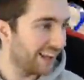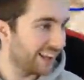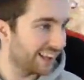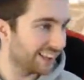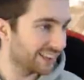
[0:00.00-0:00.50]

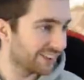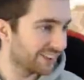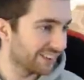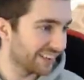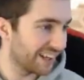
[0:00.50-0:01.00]
Yes, sir.
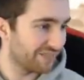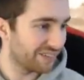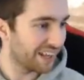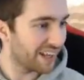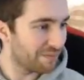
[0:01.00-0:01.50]
Every
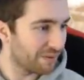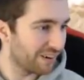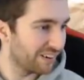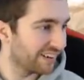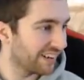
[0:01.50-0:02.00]
day,
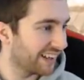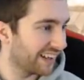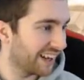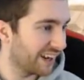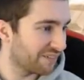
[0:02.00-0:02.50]
bro.
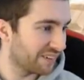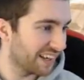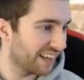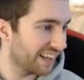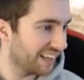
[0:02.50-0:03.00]
Every
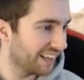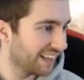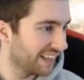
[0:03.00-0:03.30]
day.